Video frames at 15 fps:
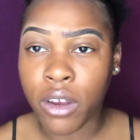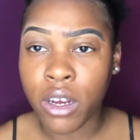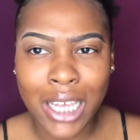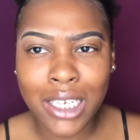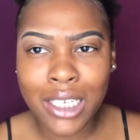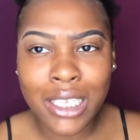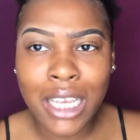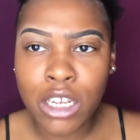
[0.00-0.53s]
It
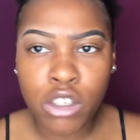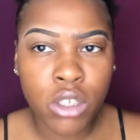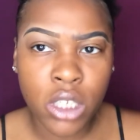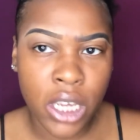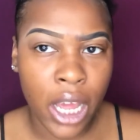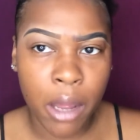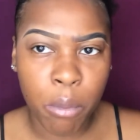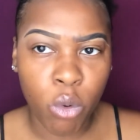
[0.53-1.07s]
just naturally
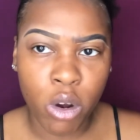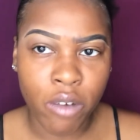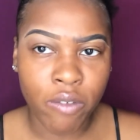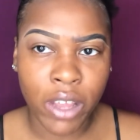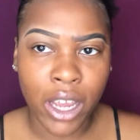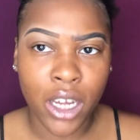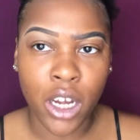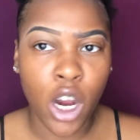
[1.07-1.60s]
got more of
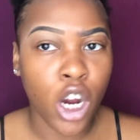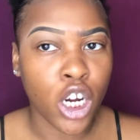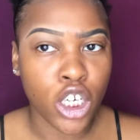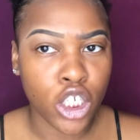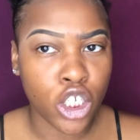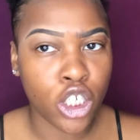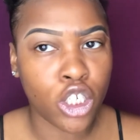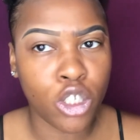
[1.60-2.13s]
like an
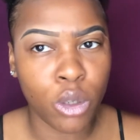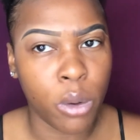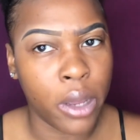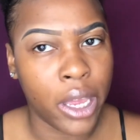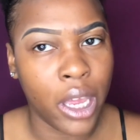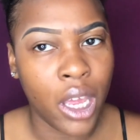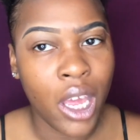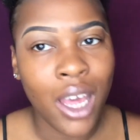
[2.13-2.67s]
arch to
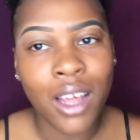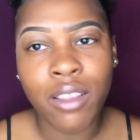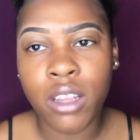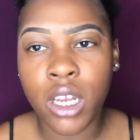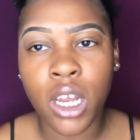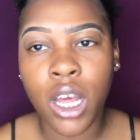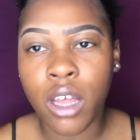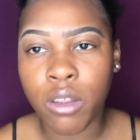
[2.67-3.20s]
it than
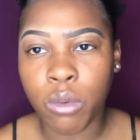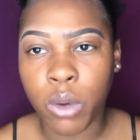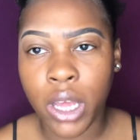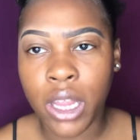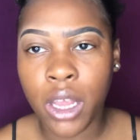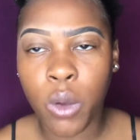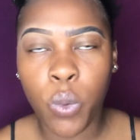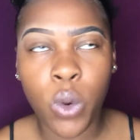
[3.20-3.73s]
the other one,
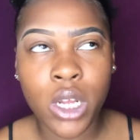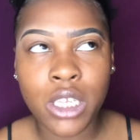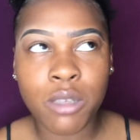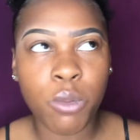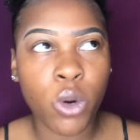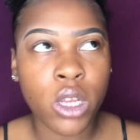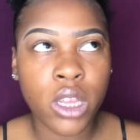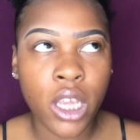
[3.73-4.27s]
and then one's
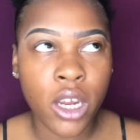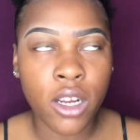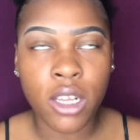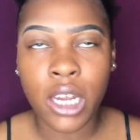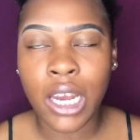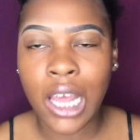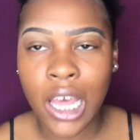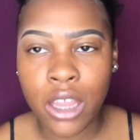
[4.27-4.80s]
more thicker
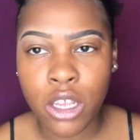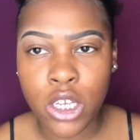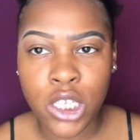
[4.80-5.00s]
than the other.